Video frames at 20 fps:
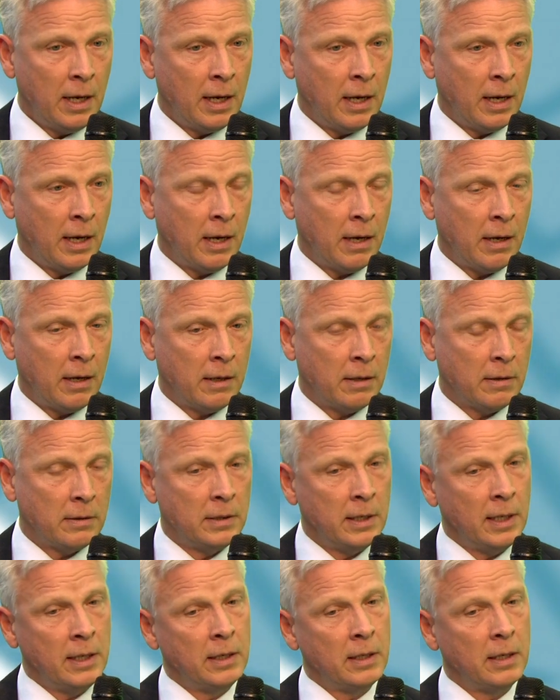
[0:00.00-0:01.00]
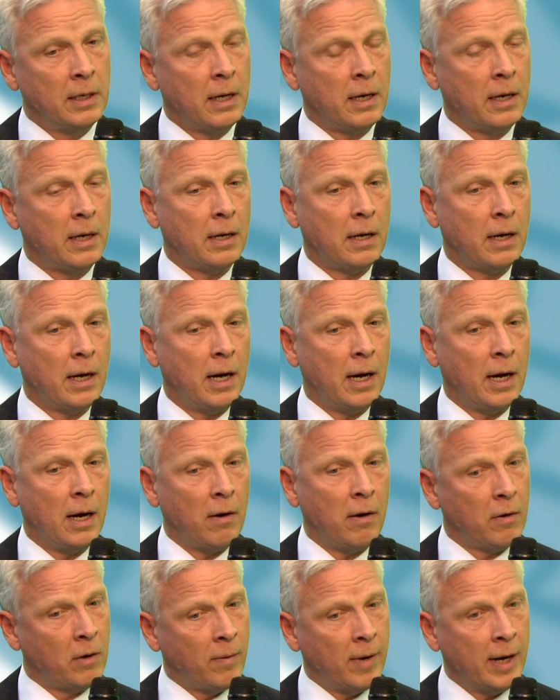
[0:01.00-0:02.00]
Uh, then uh,
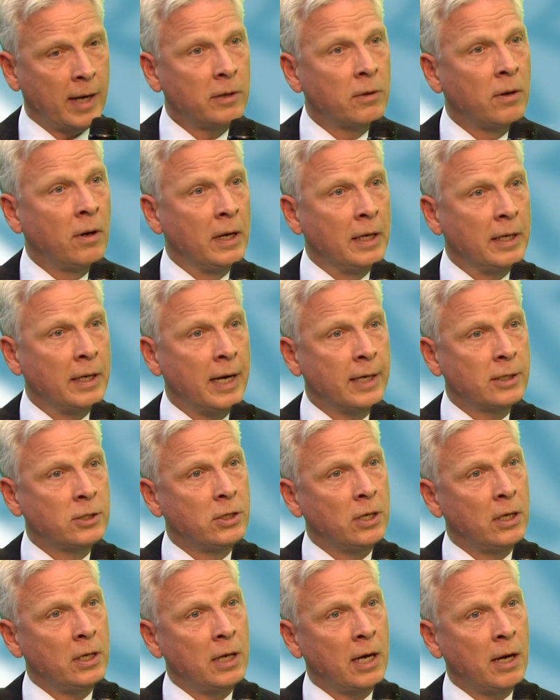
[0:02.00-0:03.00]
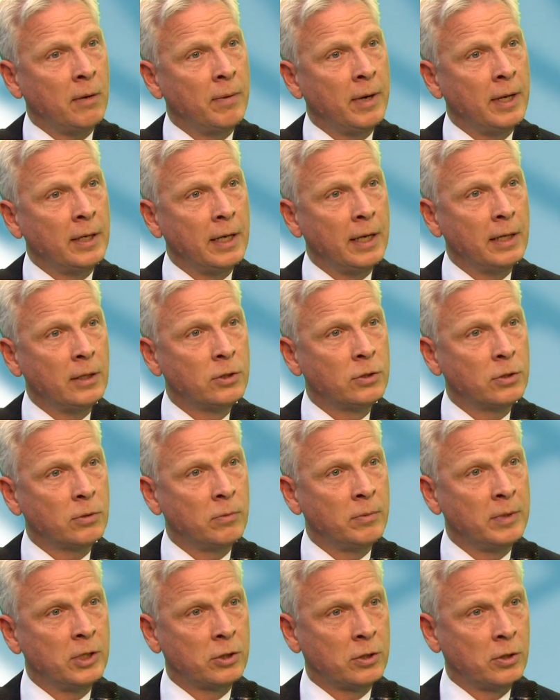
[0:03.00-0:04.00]
quite early actually i went into
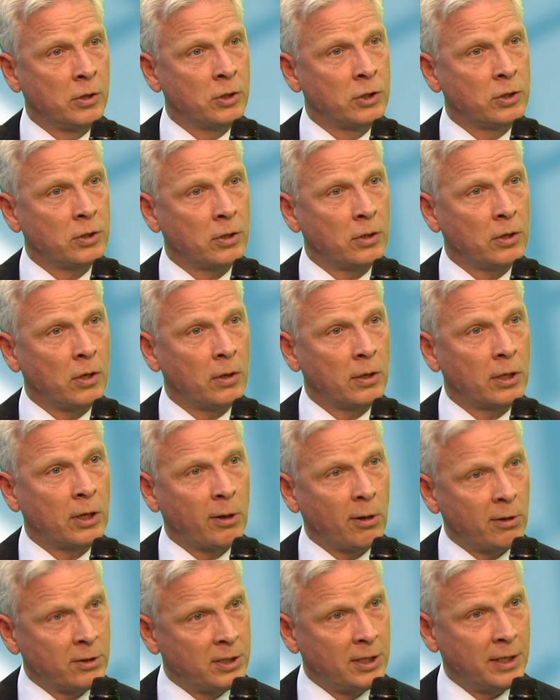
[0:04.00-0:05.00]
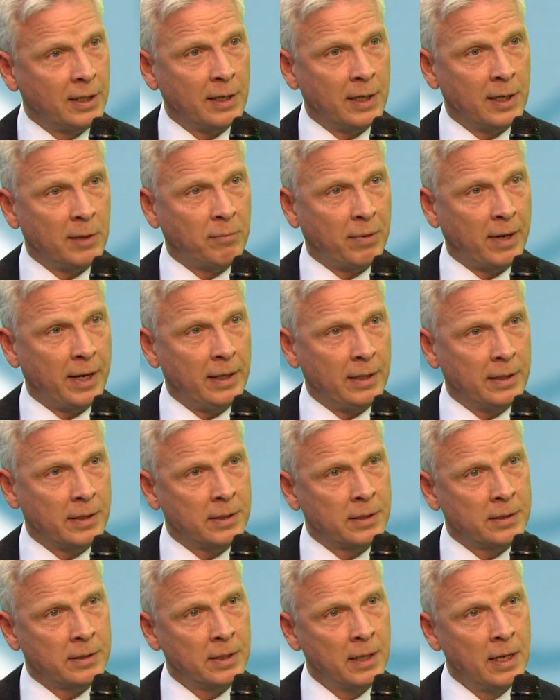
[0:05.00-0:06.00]
research on, on clotting and
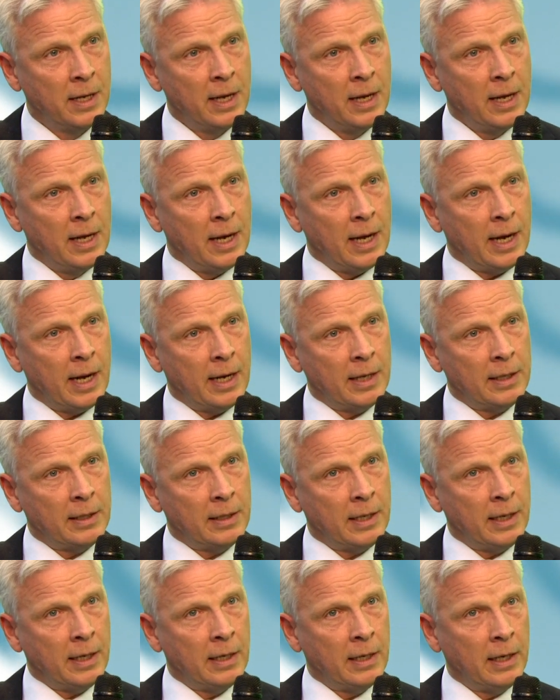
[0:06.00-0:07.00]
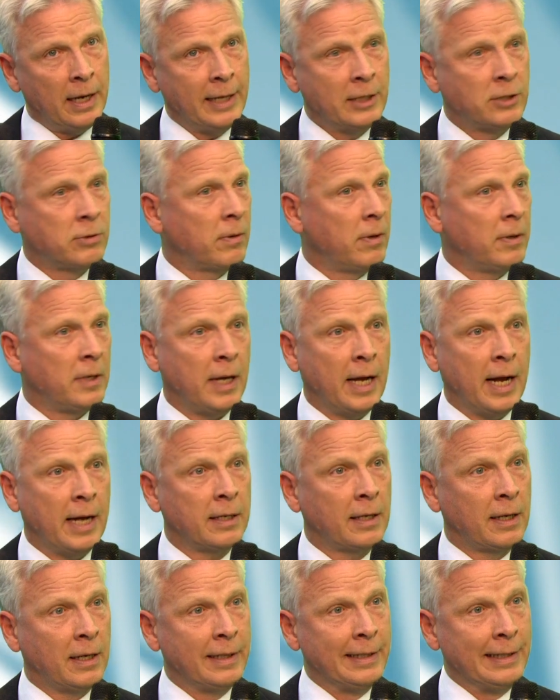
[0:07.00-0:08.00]
platelets mm-hmm. and then later on i
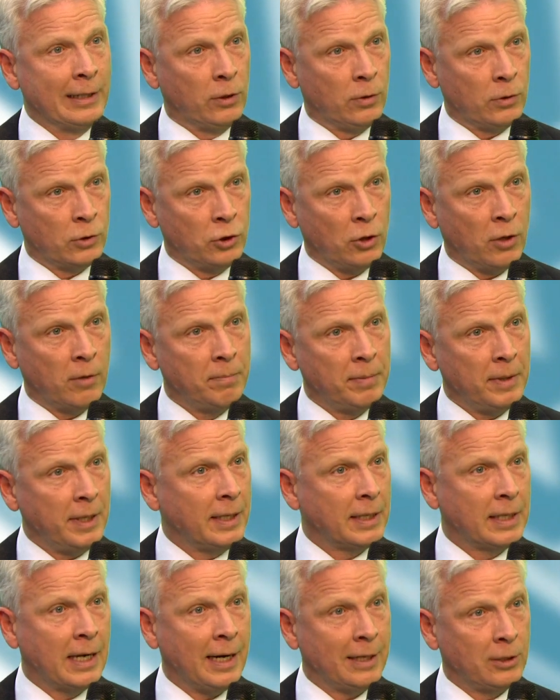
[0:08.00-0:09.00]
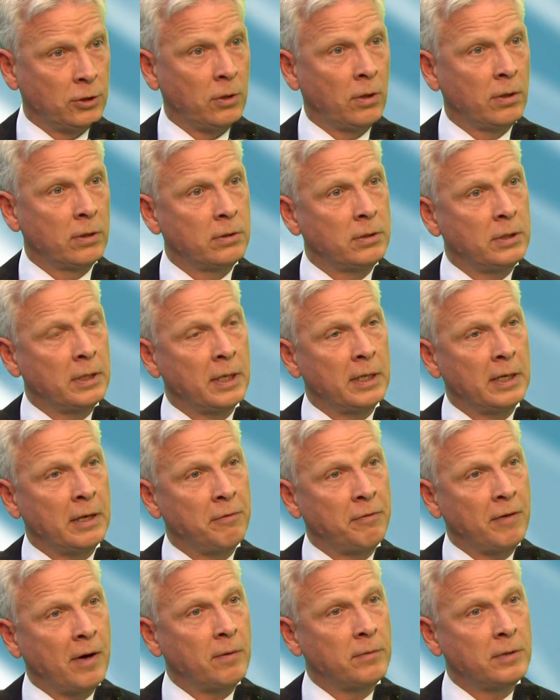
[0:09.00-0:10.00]
had a clinical job in cardiology and
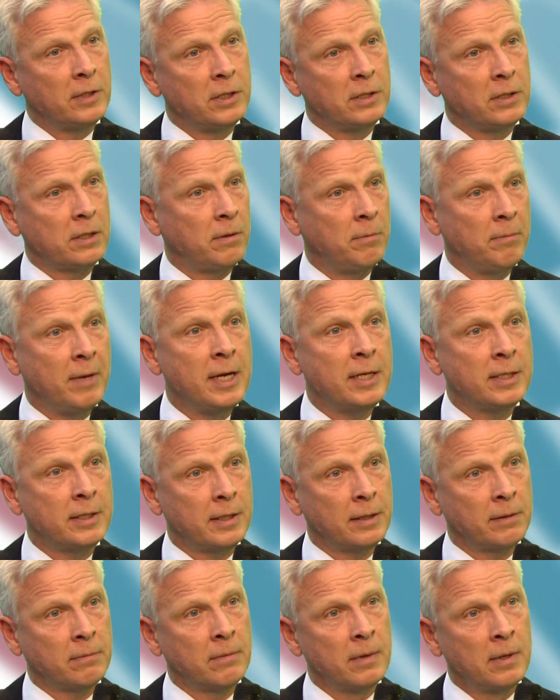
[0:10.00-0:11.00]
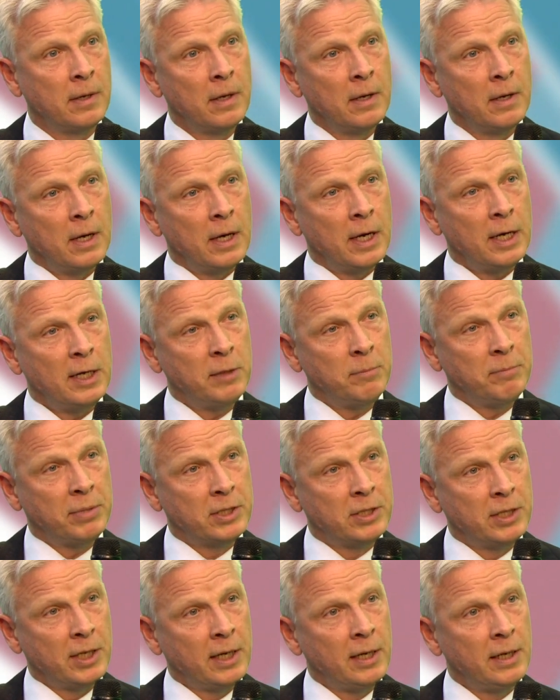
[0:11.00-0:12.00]
i found this amazing and in
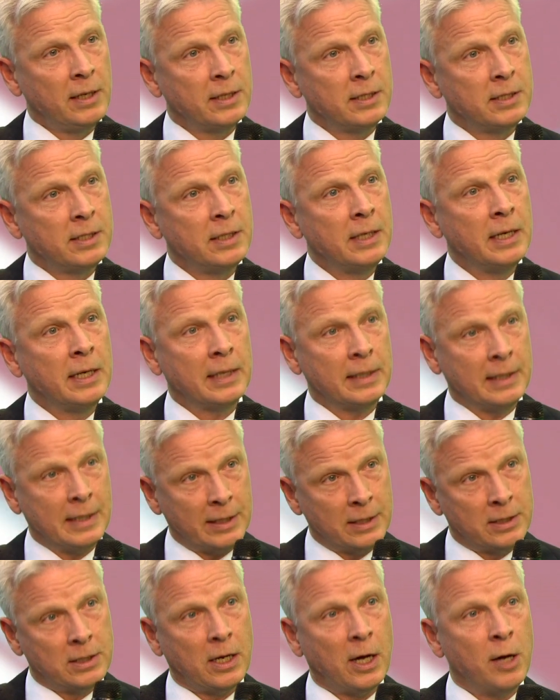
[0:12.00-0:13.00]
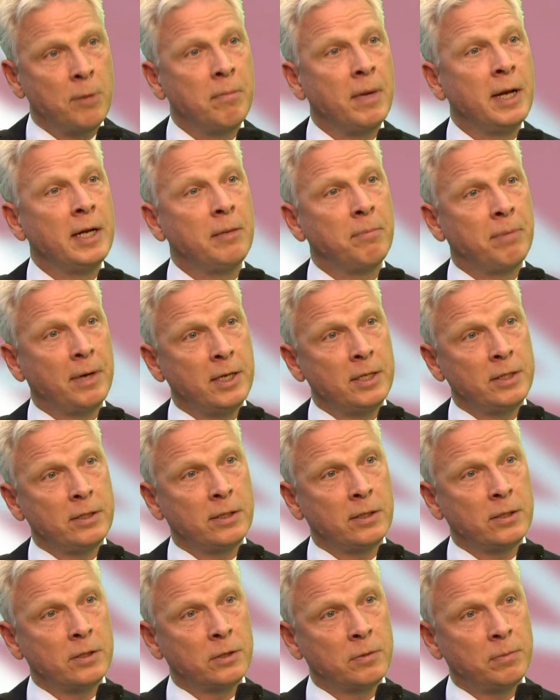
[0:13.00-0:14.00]
particular seeing at that time many
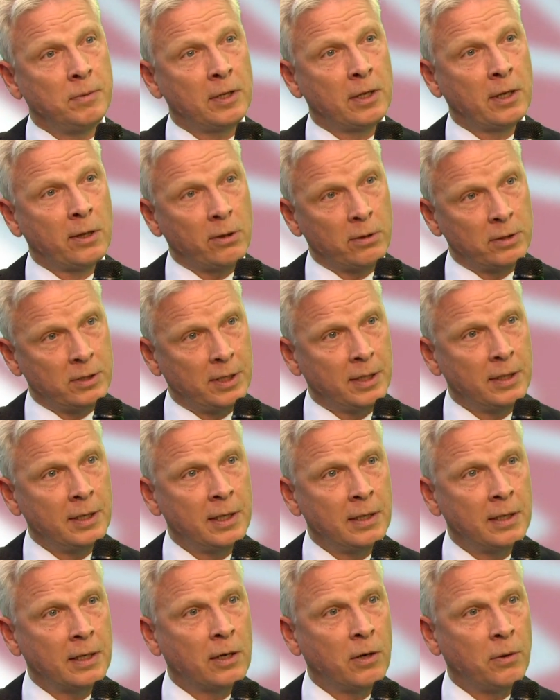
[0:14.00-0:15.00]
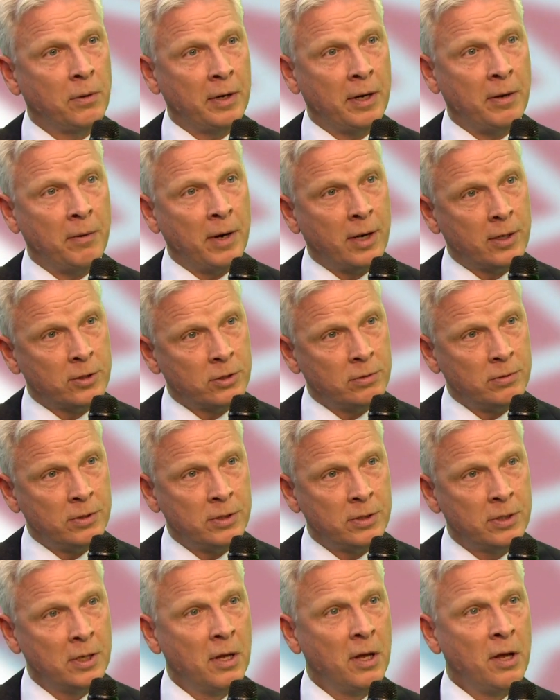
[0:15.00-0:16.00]
patients with clotting in the coronary
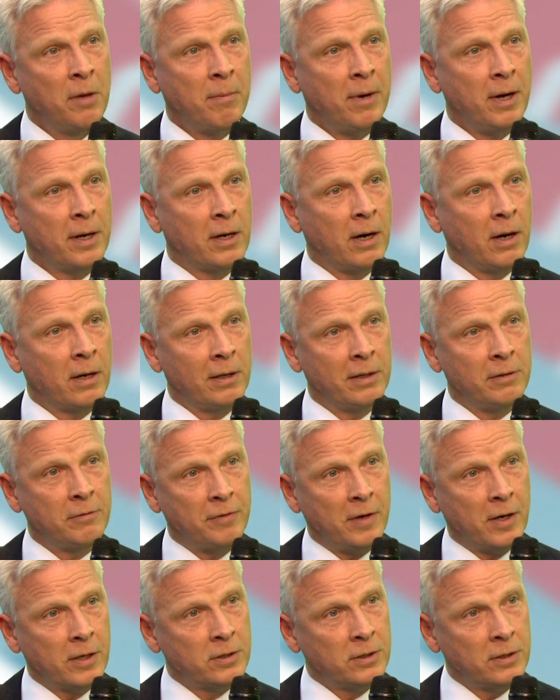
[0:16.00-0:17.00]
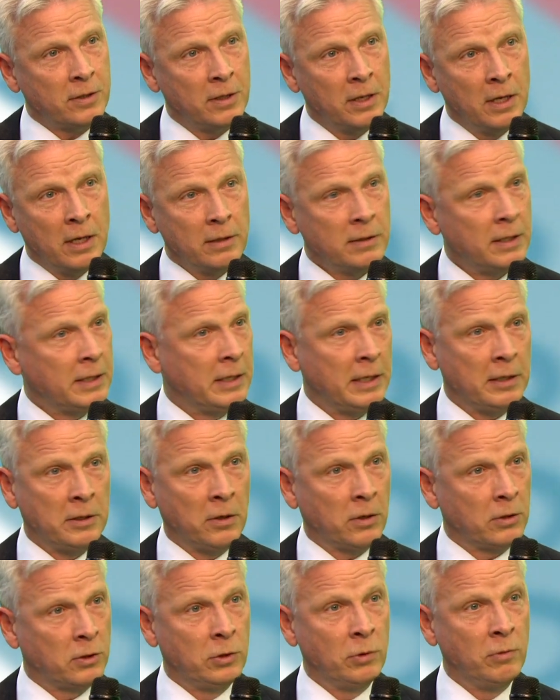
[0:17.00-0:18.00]
arteries myocardial infarction that mm-hmm. did
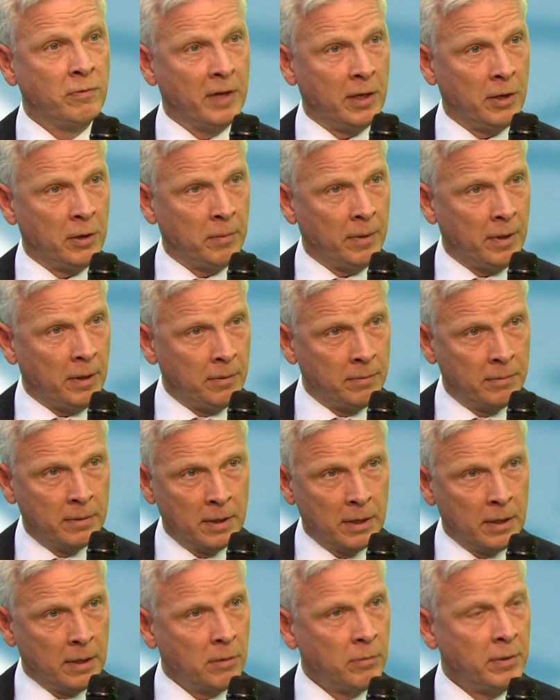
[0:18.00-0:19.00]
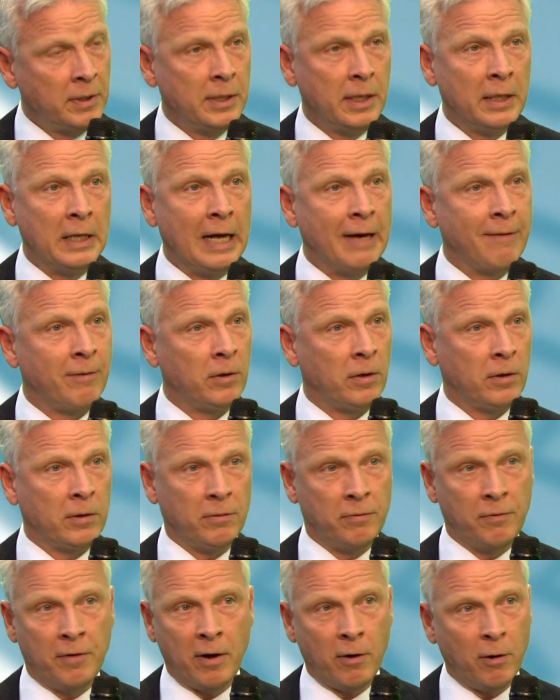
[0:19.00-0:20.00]
not do very well we didn't have a lot
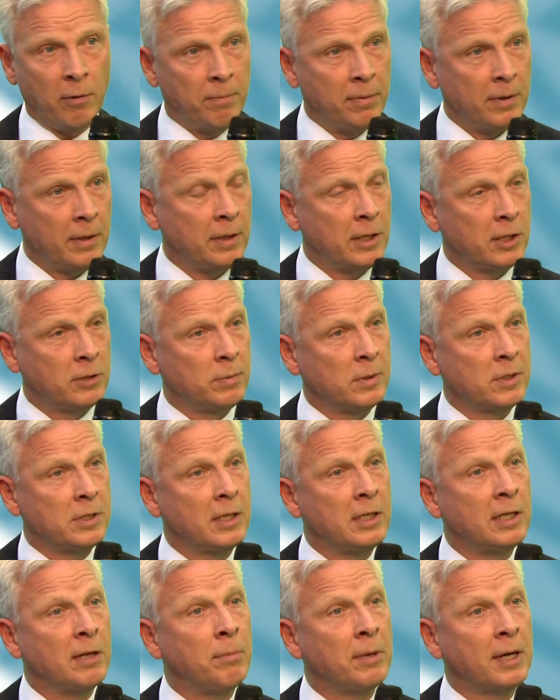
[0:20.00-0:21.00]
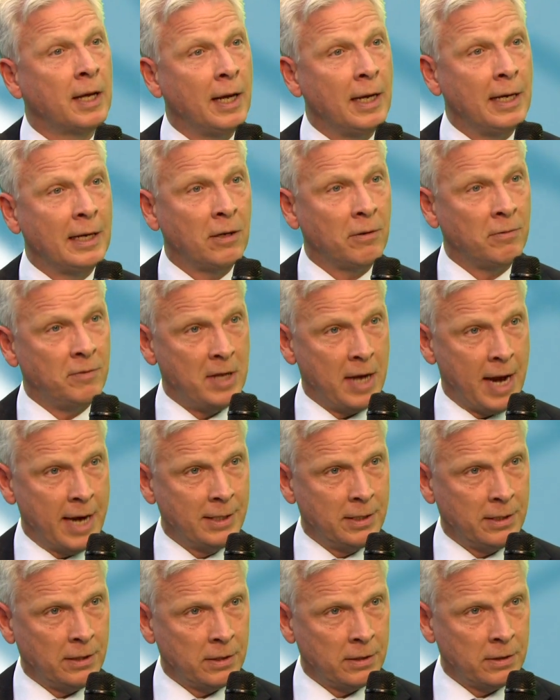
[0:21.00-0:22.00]
of therapy. This was in the beginning of the
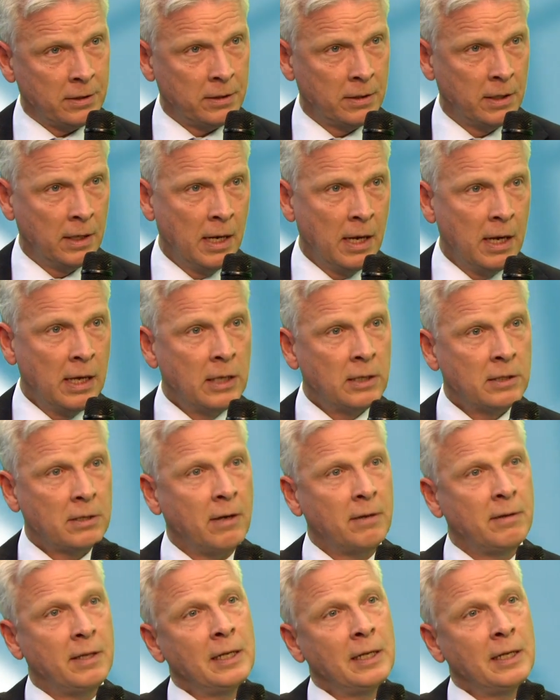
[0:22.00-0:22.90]
80s. Mm-hmm. So I